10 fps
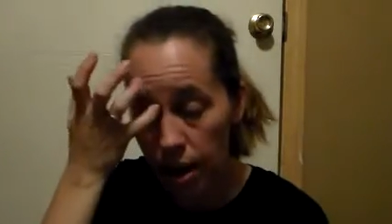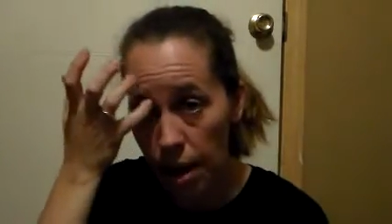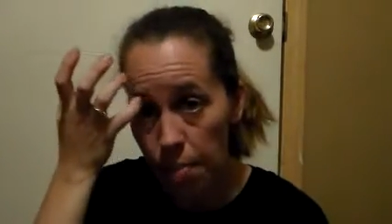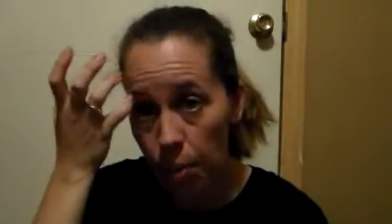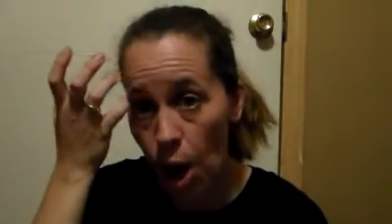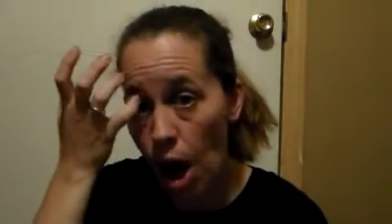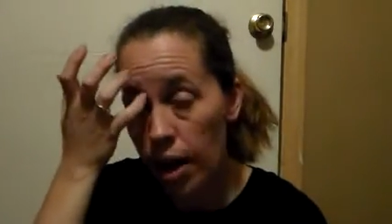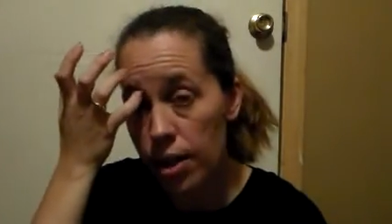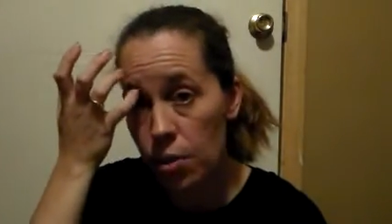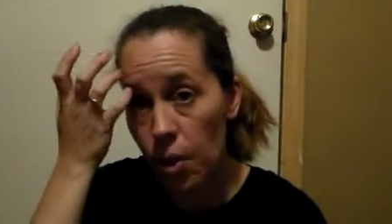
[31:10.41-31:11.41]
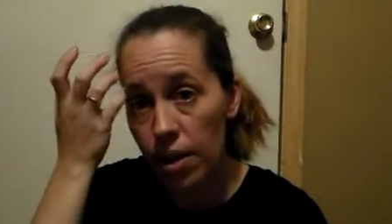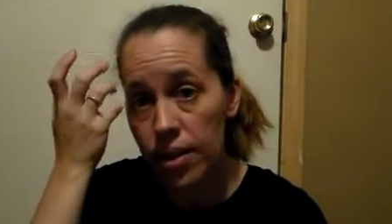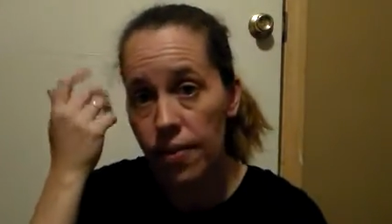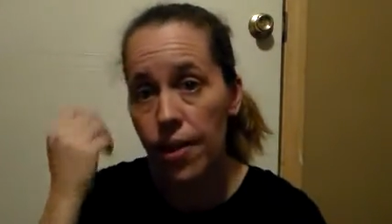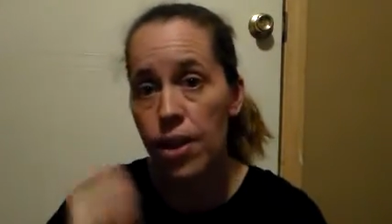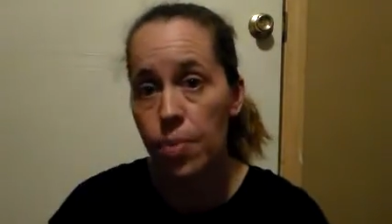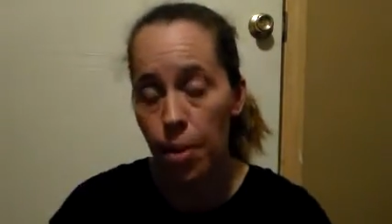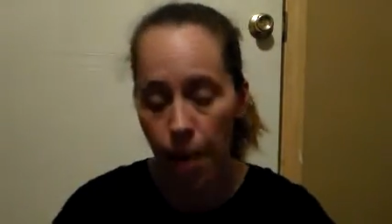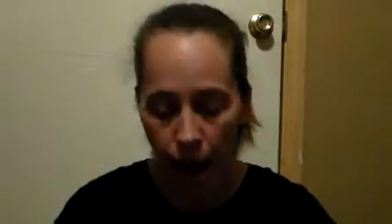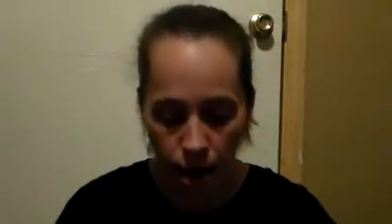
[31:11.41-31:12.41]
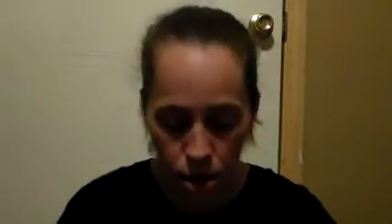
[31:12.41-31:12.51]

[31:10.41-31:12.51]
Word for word: She's got a blog as well as a Facebook